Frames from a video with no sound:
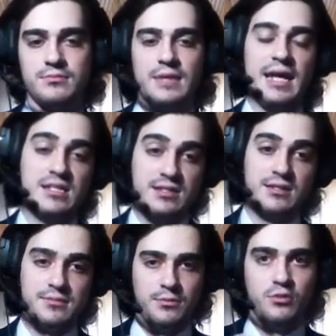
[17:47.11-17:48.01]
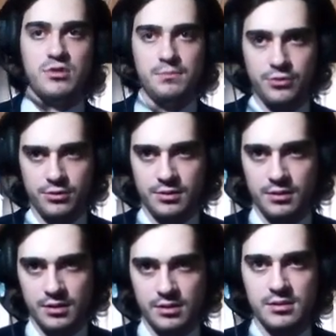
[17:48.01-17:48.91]
8 most
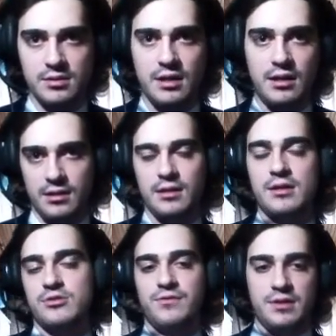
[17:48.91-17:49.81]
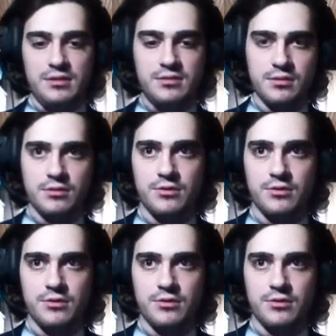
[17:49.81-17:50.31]
important. There are lots of things to